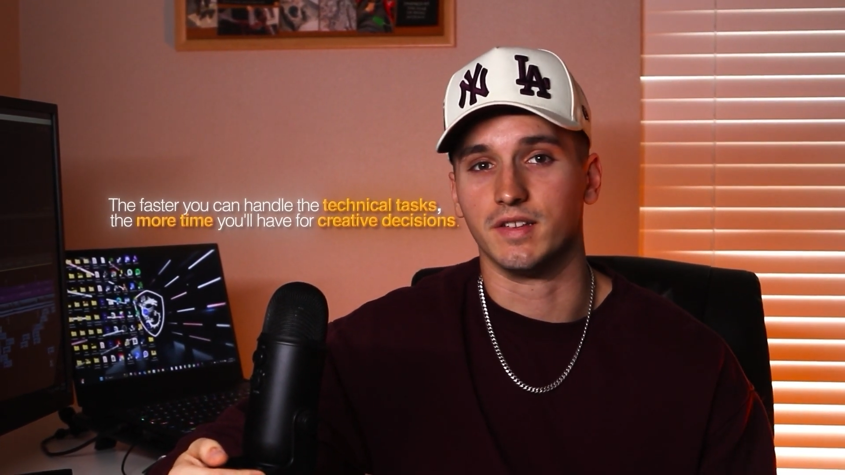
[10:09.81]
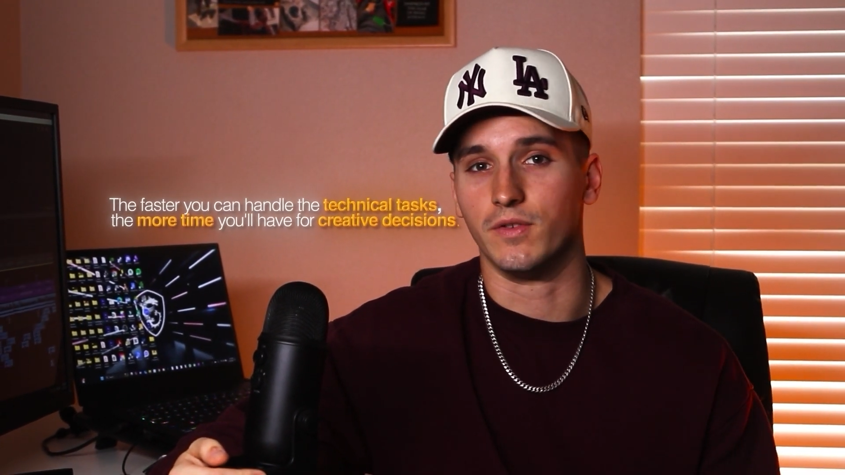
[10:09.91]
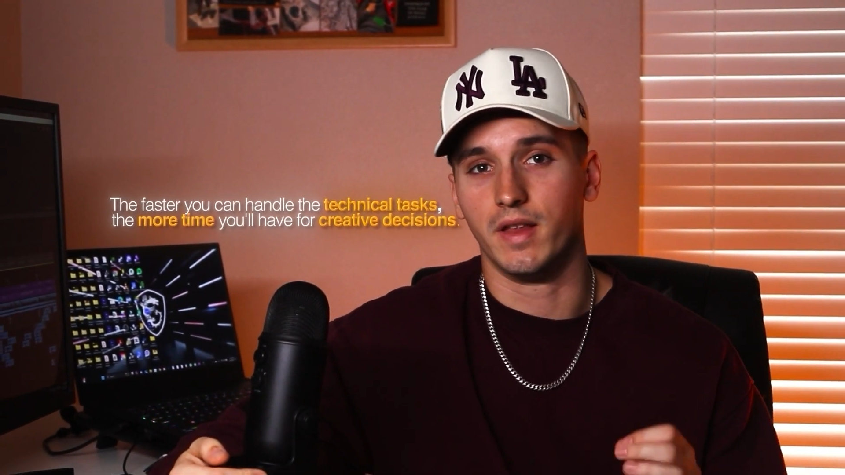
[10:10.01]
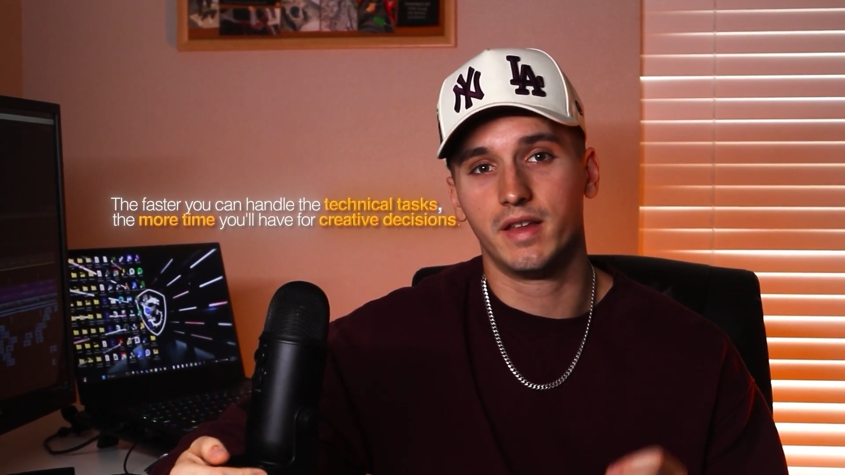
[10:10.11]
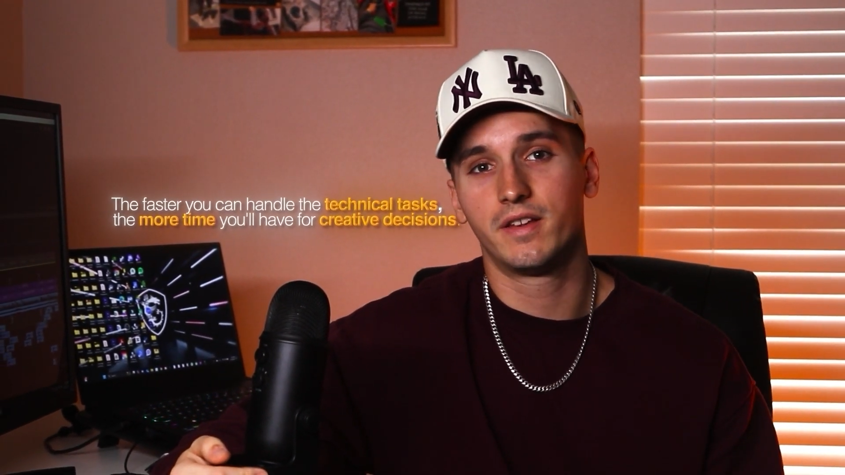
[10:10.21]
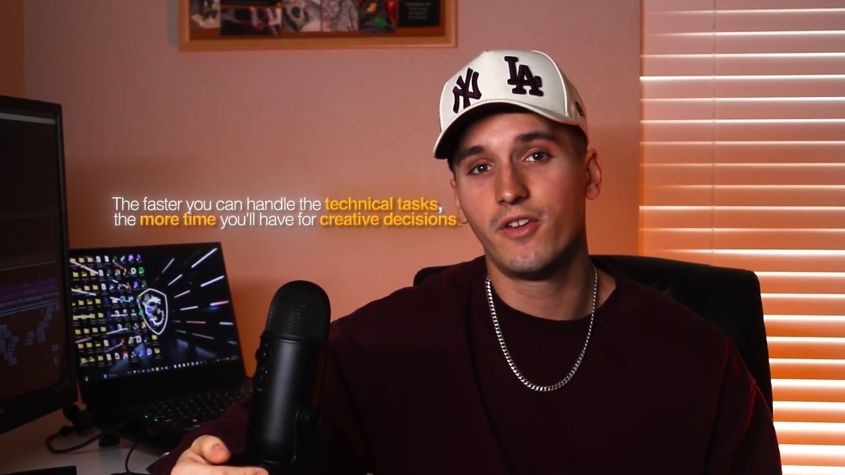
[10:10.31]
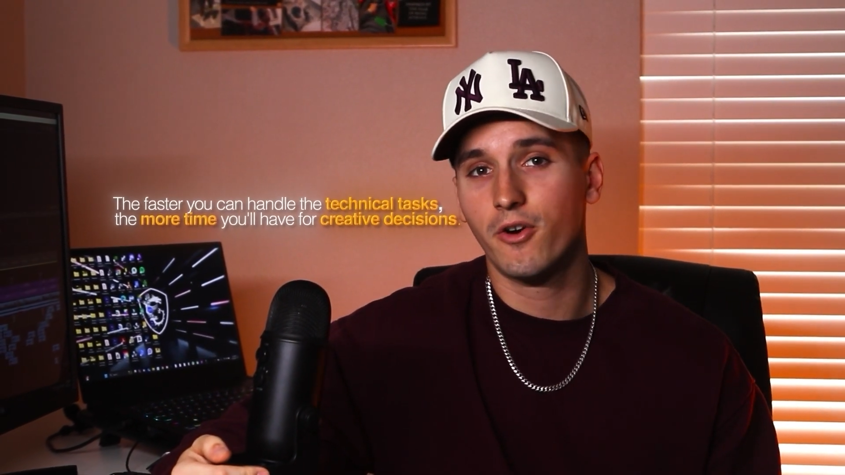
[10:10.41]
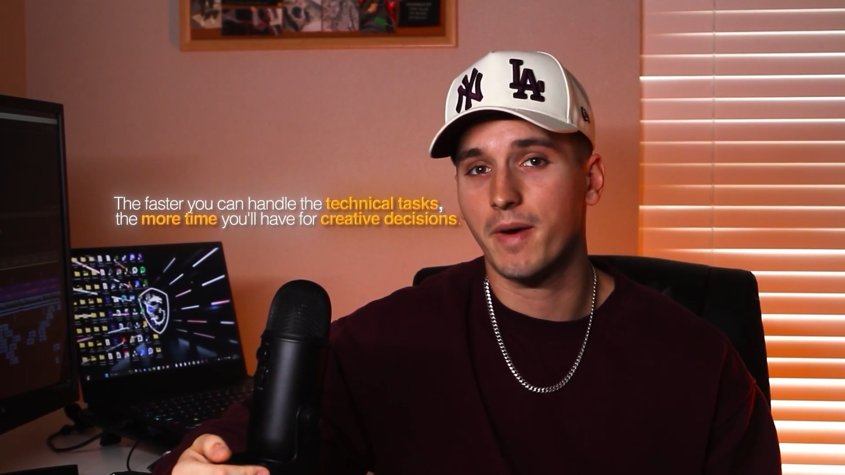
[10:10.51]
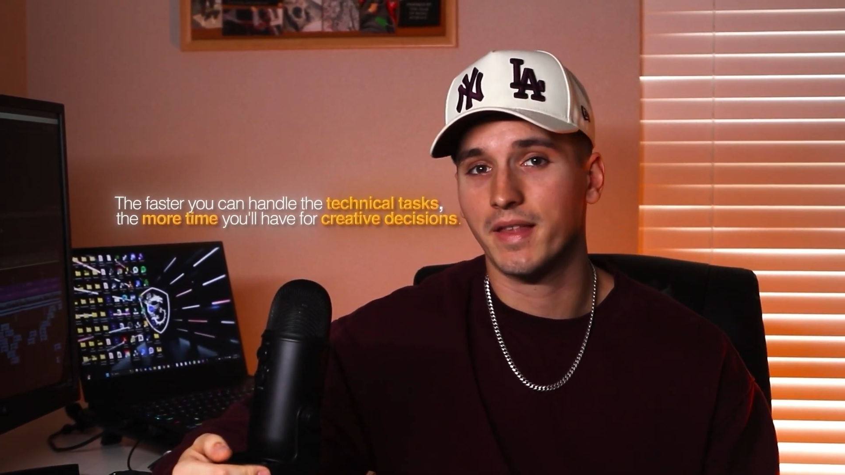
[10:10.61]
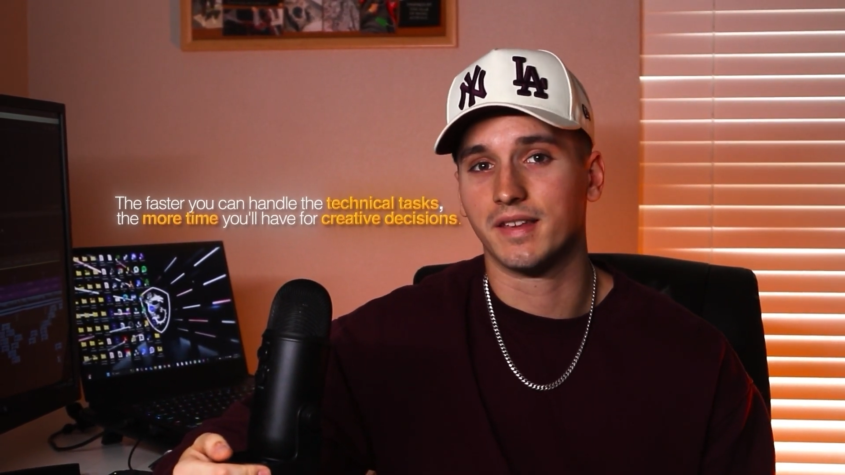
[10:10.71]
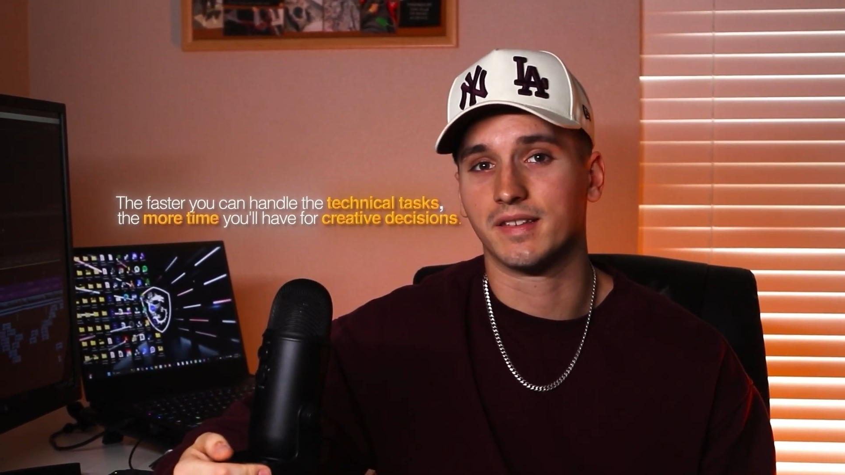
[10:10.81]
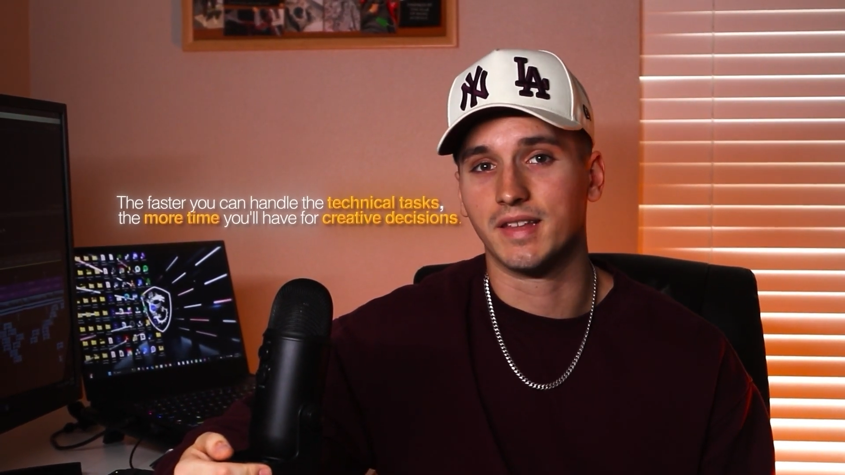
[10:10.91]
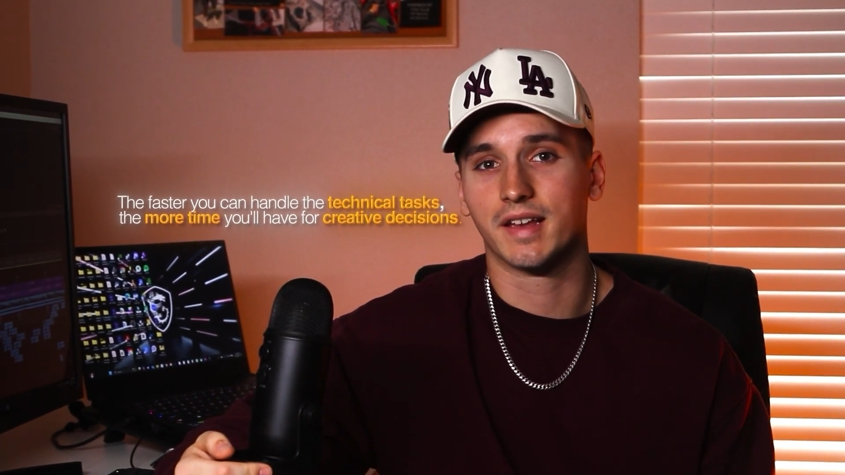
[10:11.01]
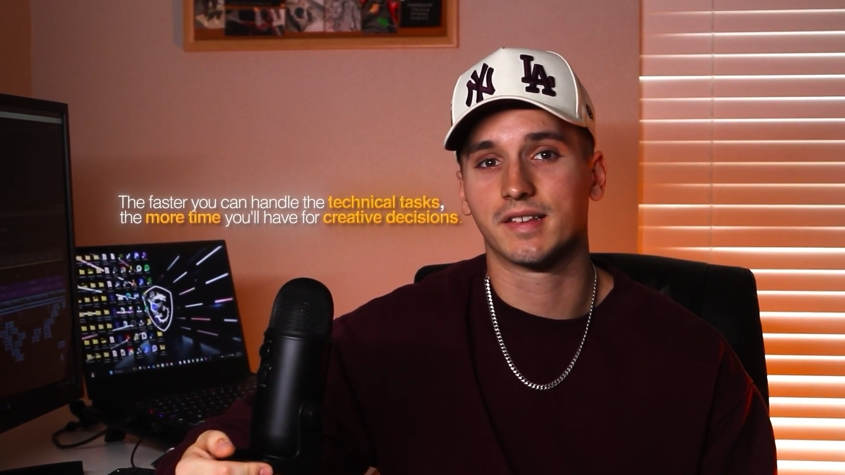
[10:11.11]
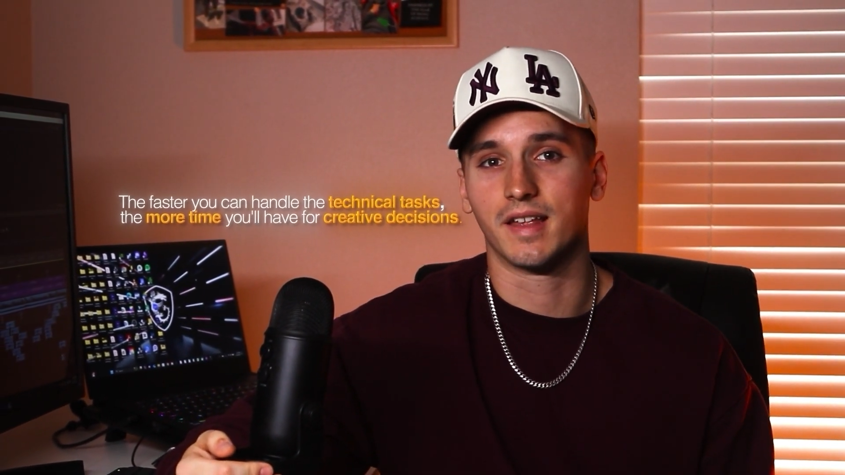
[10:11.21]
you need to know about this
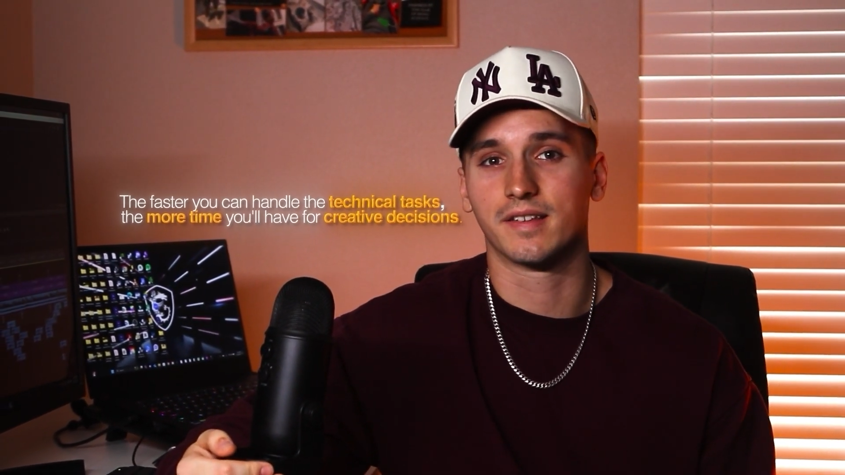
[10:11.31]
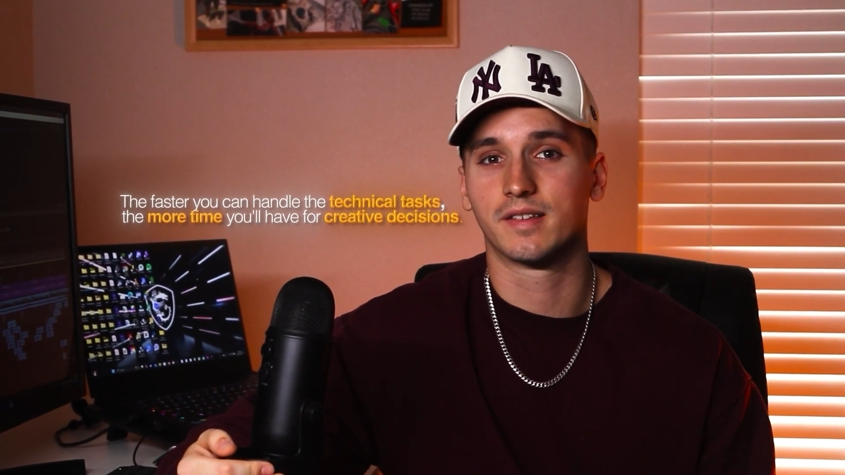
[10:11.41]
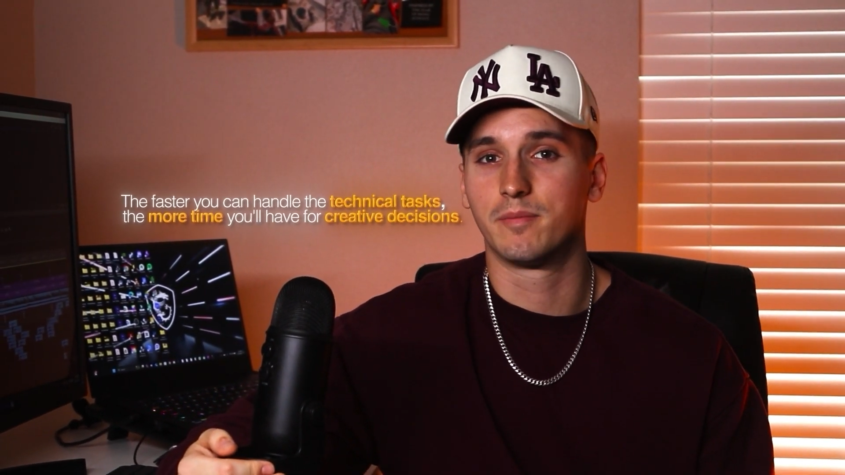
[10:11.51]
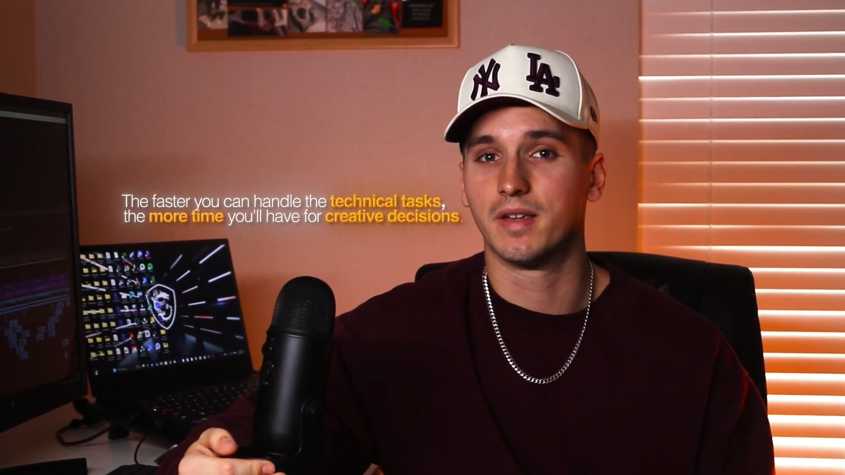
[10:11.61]
next lesson,